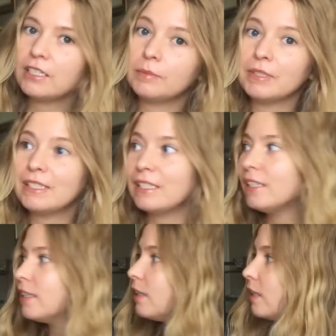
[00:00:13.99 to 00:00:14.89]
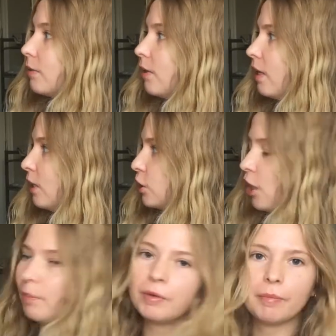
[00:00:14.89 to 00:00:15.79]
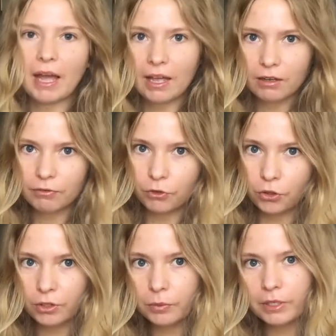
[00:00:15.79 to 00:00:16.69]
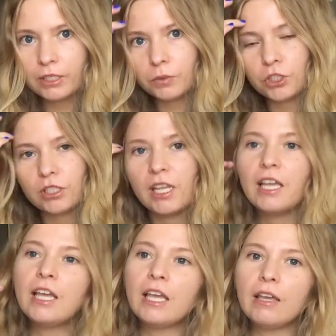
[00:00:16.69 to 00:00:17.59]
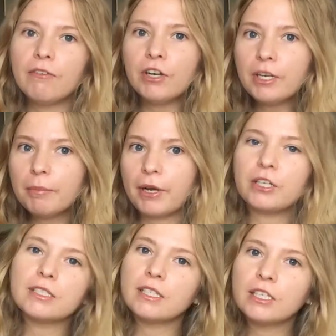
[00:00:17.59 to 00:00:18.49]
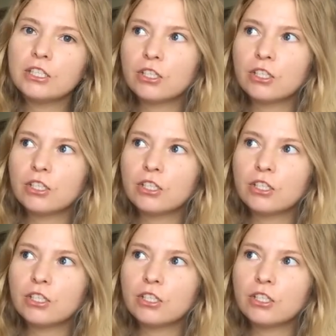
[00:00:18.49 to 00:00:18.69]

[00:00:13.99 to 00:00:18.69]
It's been sitting in the shopping bag for three weeks, which is very embarrassing.